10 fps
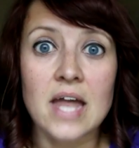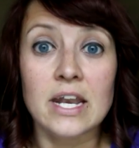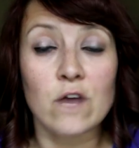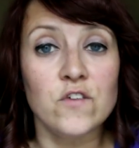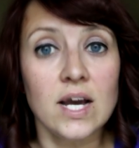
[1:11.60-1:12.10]

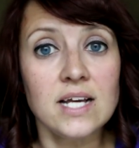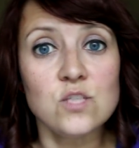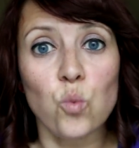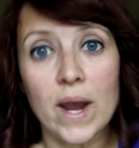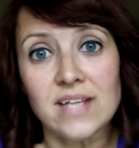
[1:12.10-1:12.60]
Now, if you
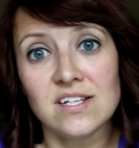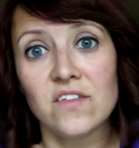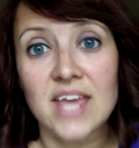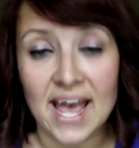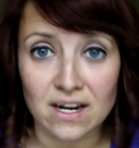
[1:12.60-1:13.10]
guys wait till
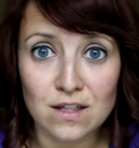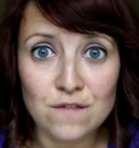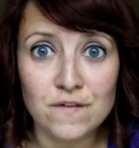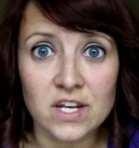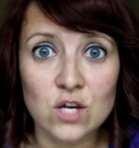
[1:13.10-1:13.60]
the end of
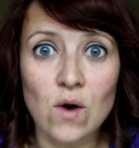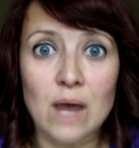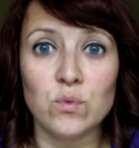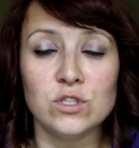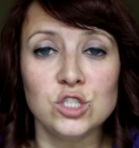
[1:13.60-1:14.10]
the video,
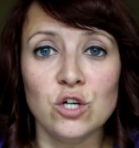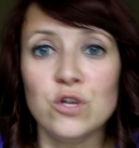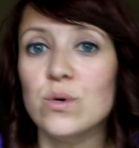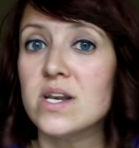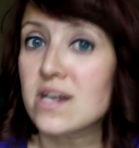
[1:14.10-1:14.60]
I will show
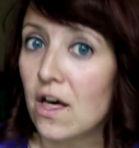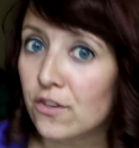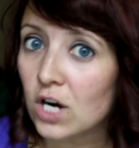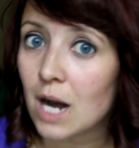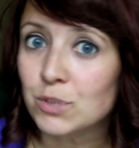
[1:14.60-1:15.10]
you
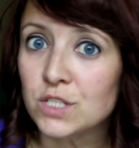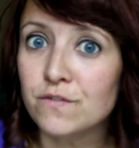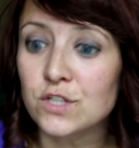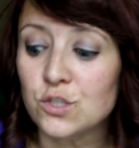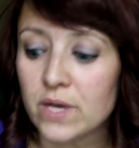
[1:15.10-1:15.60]
another option
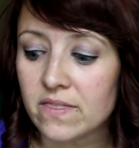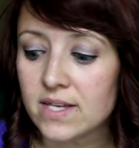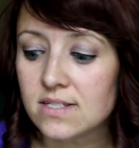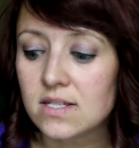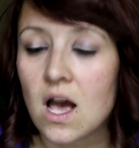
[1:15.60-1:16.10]
for doing
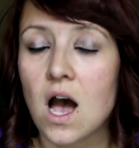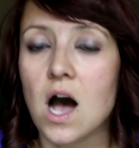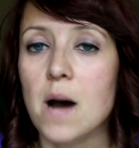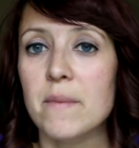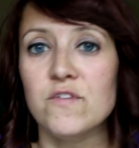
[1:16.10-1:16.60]
this.
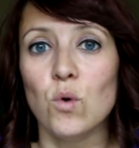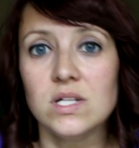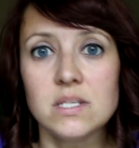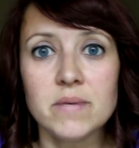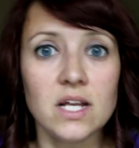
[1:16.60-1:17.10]
Um, if you
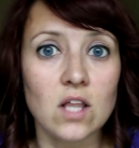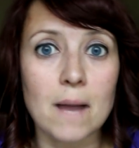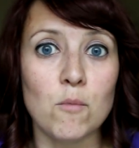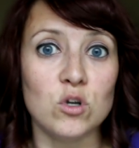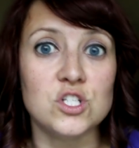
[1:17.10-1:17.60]
want something a
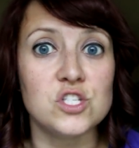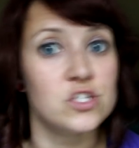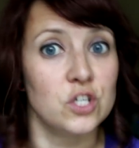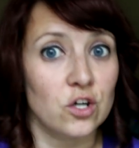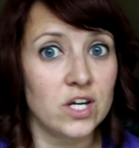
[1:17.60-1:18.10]
lot more
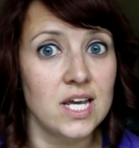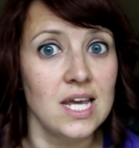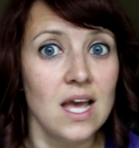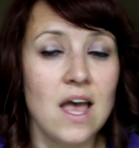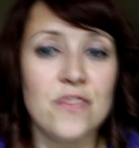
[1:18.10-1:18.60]

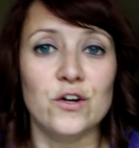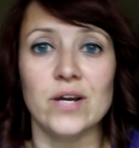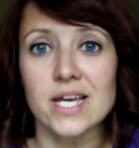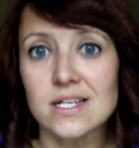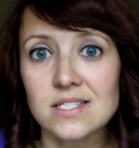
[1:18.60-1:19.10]
sturdy, there
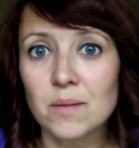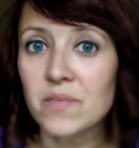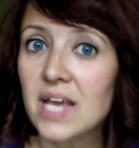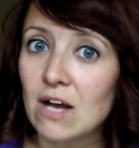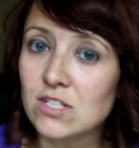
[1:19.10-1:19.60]
is
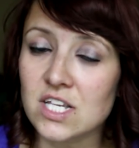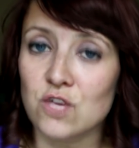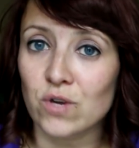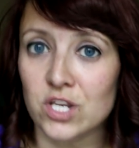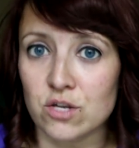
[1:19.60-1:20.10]
something else that
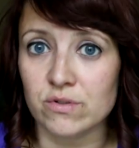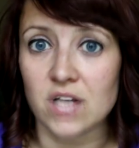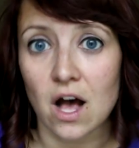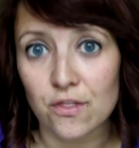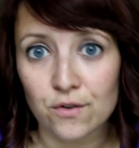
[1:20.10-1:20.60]
you can use
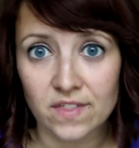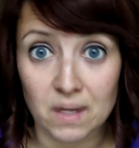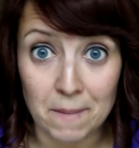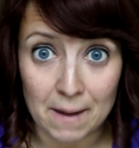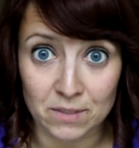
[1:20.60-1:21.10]
other than
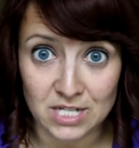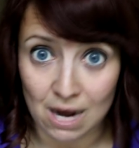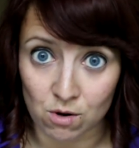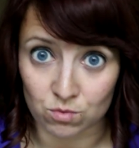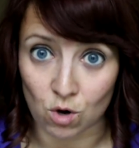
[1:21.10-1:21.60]
a paper
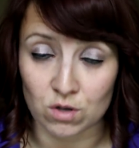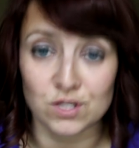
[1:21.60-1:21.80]
towel roll.